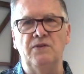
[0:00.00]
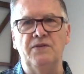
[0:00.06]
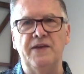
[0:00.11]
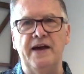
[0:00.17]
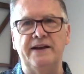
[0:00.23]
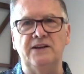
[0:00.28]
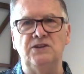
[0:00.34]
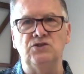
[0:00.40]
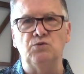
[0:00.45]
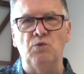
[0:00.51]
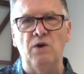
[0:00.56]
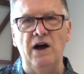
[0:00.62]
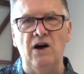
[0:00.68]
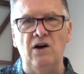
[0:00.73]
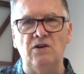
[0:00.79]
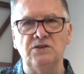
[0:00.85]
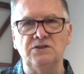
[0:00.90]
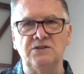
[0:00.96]
that
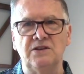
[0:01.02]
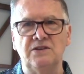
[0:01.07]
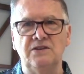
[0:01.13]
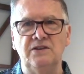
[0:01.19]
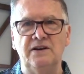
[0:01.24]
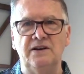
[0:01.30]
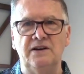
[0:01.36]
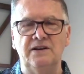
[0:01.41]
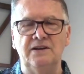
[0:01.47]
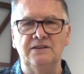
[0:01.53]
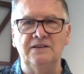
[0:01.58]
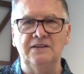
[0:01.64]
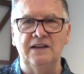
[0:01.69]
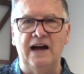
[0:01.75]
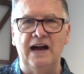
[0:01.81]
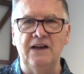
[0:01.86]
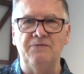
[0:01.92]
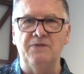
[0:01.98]
indwells the
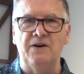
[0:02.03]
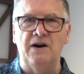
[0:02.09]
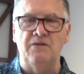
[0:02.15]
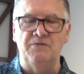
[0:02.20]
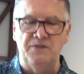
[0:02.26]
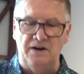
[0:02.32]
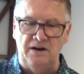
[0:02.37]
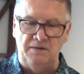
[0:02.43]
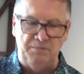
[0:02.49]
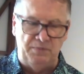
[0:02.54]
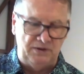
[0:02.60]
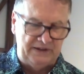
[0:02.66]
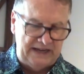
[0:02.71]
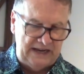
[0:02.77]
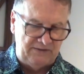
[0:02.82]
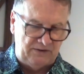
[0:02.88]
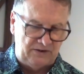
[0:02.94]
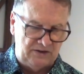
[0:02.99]
life of the
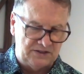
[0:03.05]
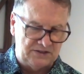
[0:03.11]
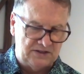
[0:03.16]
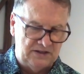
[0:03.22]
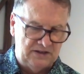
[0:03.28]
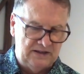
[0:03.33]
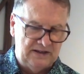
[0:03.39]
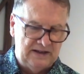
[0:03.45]
believers.